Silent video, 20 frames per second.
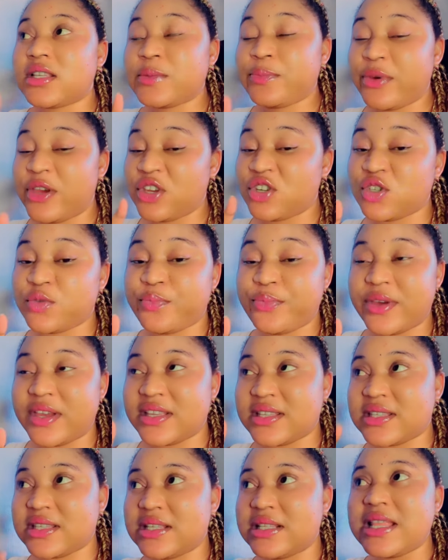special
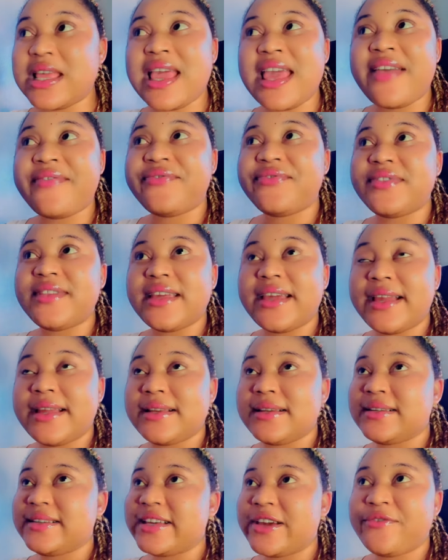person,
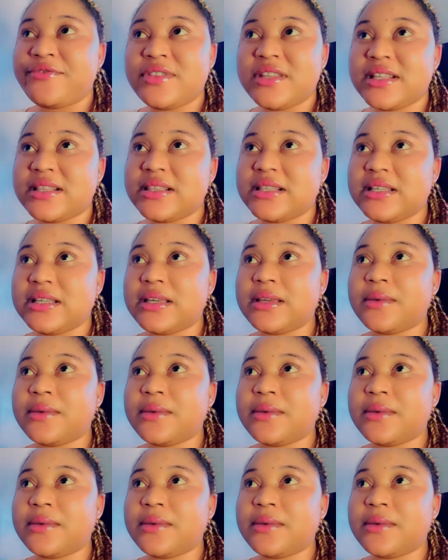then definitely